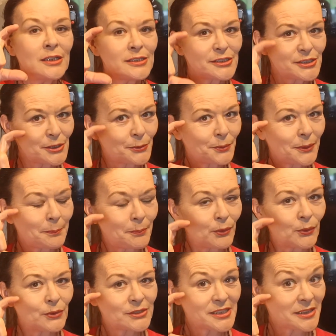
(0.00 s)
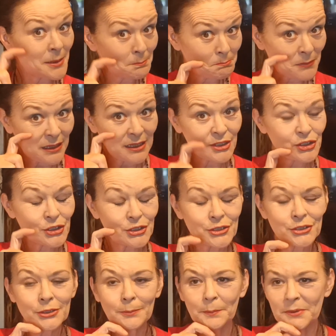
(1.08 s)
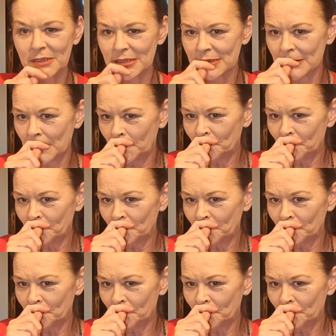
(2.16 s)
So we bought her the miniature tubs,